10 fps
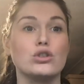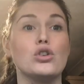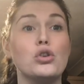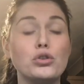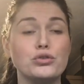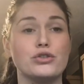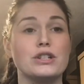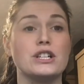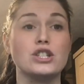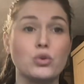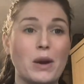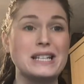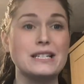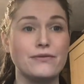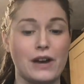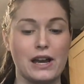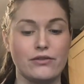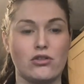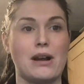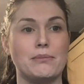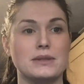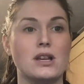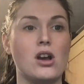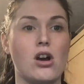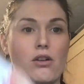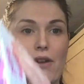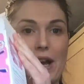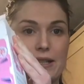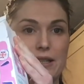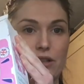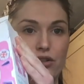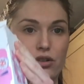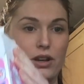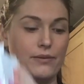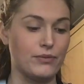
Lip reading: 125 grams of icing sugar.